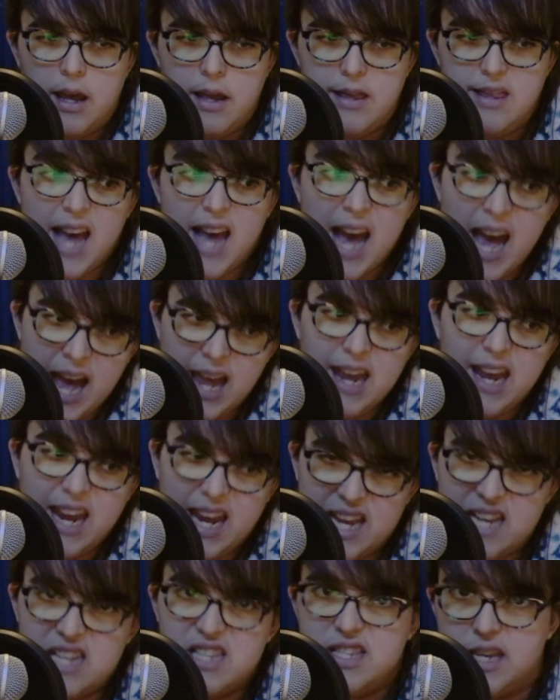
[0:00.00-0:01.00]
That
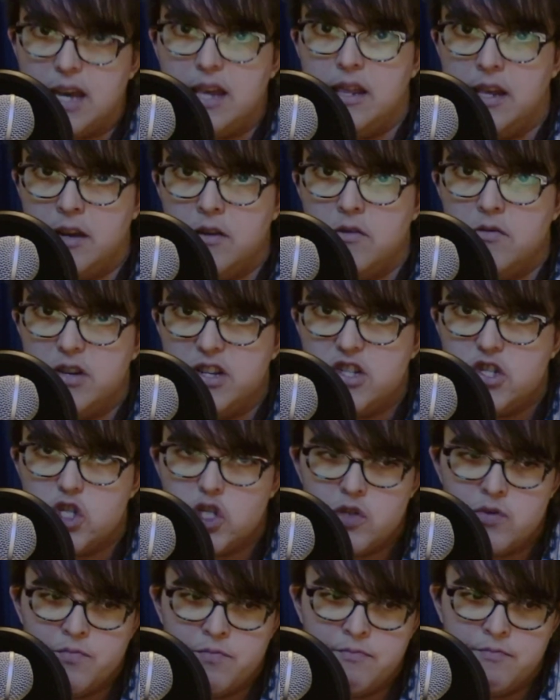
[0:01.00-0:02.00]
and sign language.
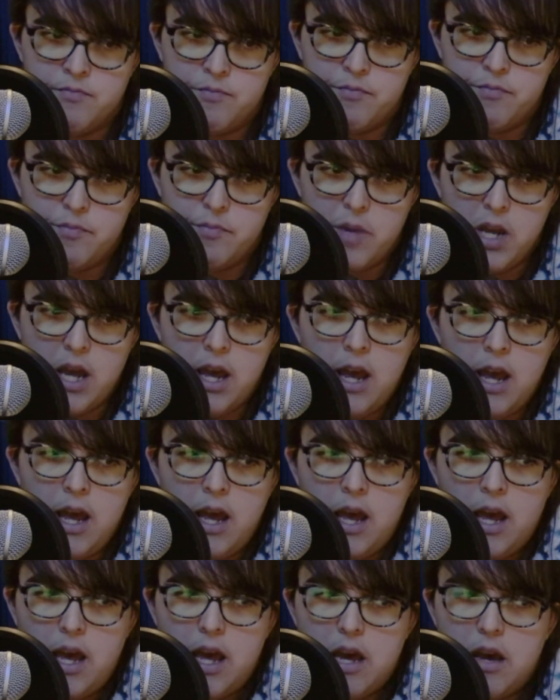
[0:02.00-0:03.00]

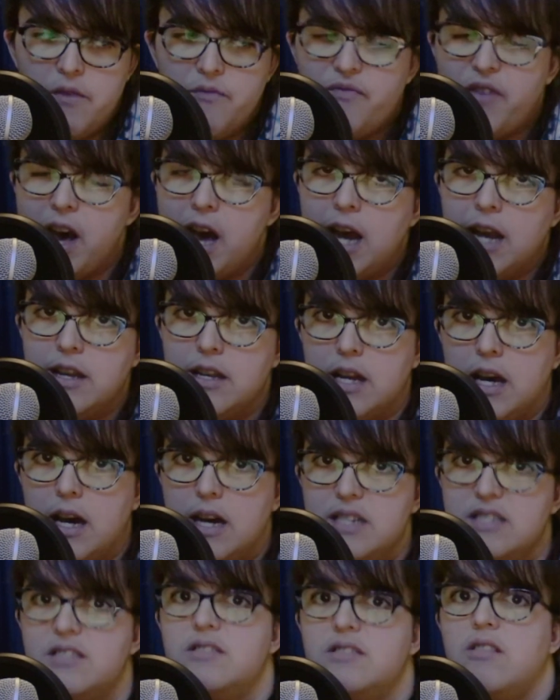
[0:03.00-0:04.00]
In fact, I
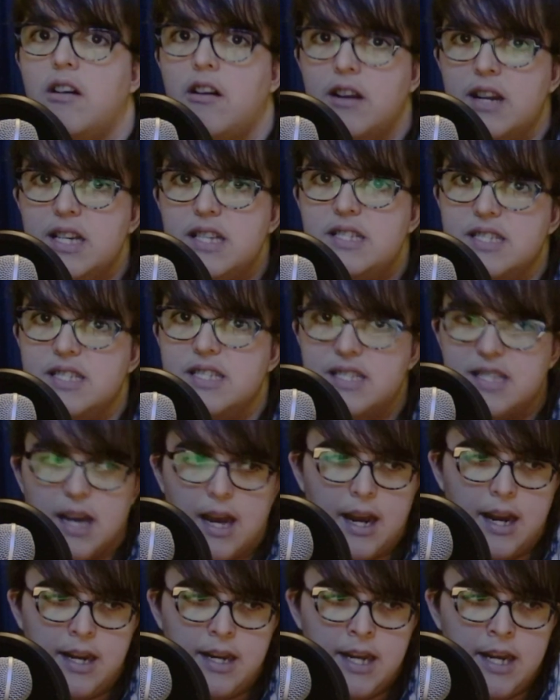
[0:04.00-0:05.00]
started
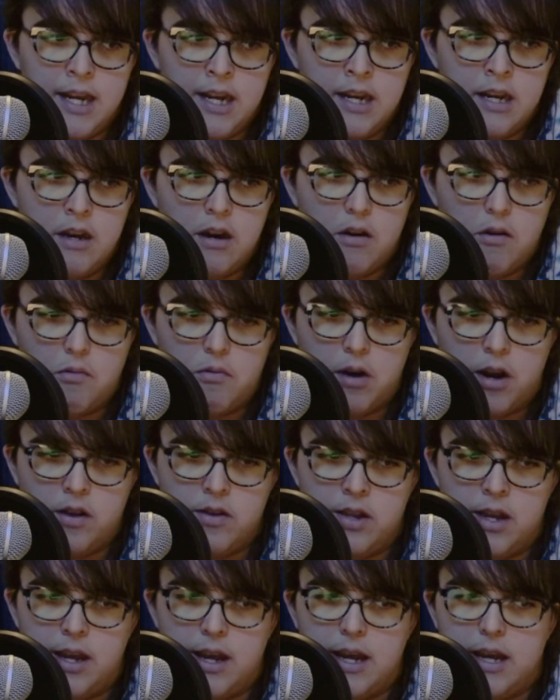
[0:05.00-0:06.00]
signing around
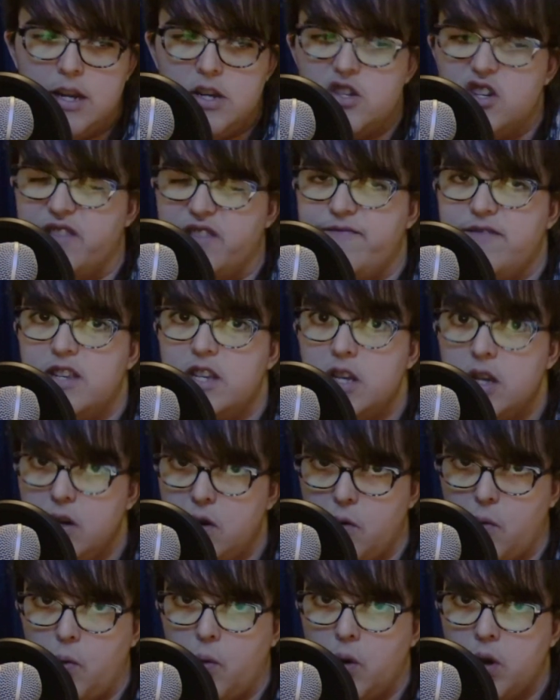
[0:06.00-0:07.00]
the age of
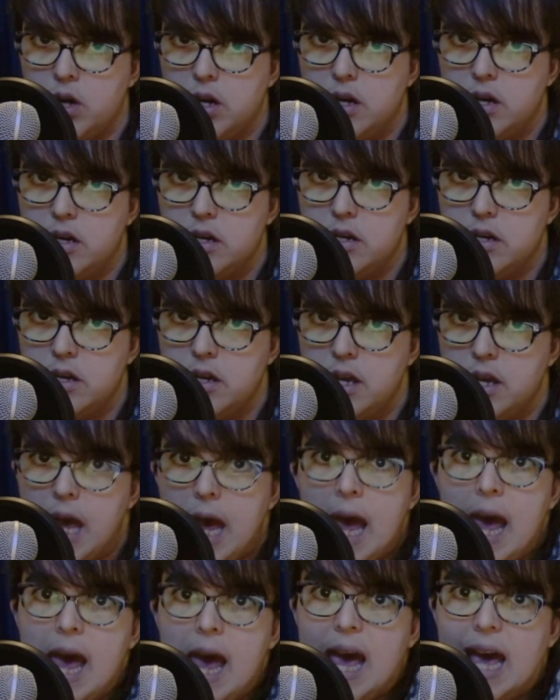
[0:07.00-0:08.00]
2.
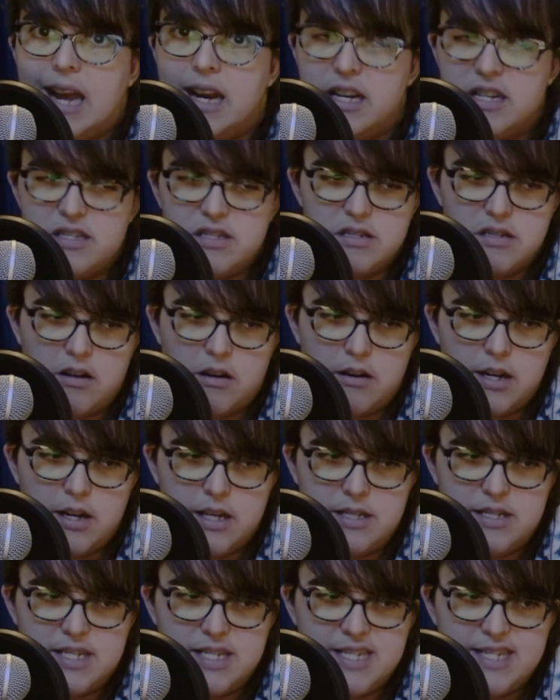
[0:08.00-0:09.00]
And I
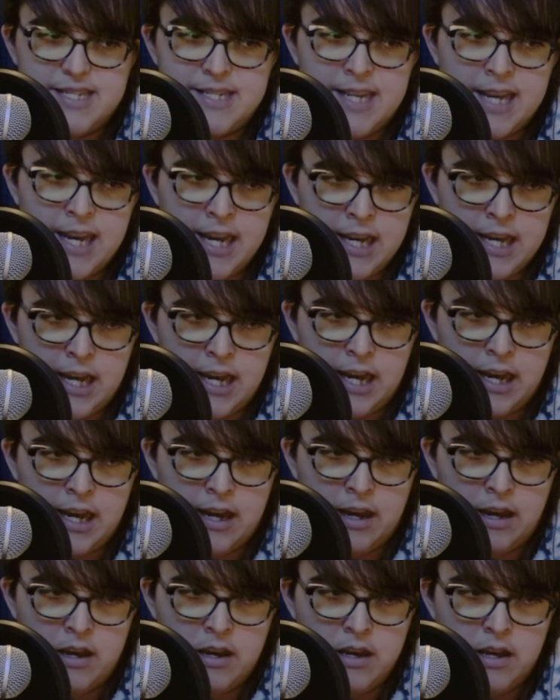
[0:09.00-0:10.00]
started
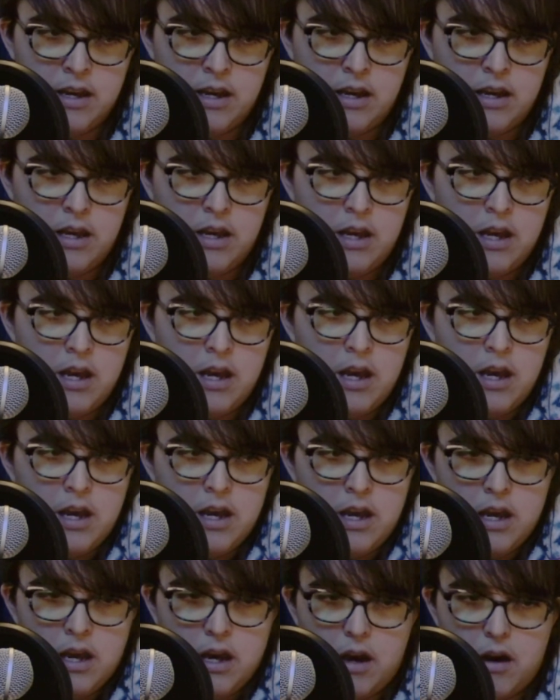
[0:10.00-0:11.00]
singing
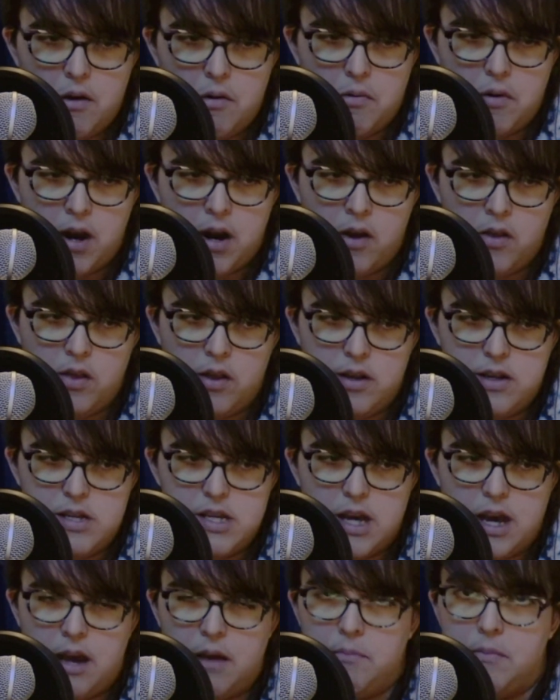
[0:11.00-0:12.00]
around the
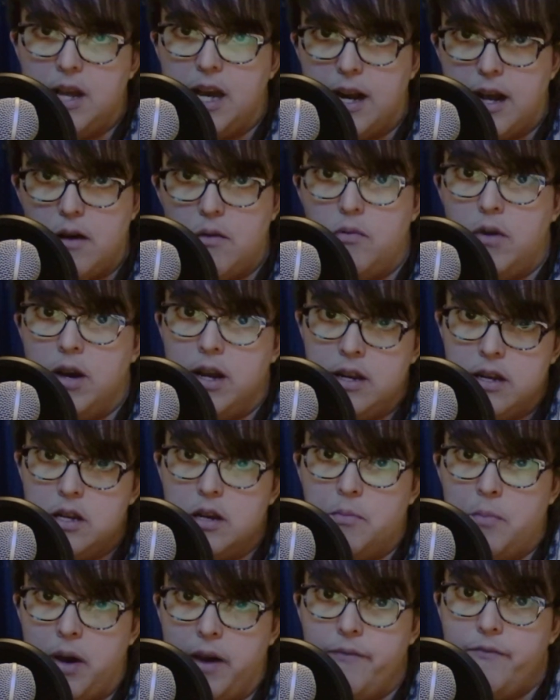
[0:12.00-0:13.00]
time that I went to
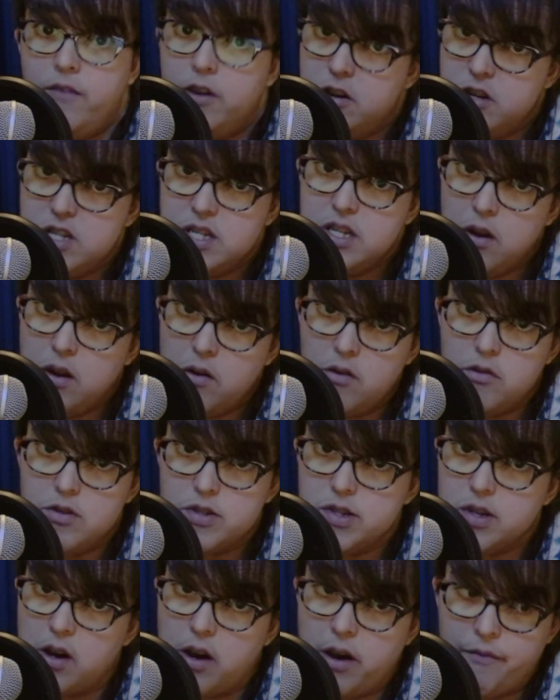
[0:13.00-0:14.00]
my first
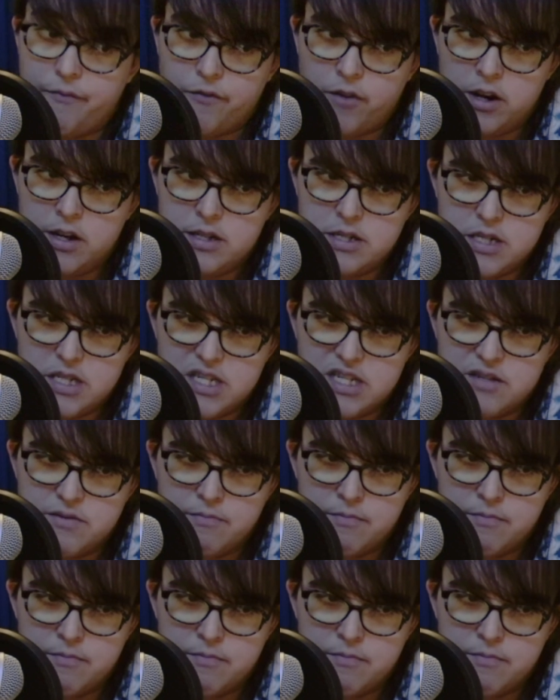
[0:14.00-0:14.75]
Sotos conference.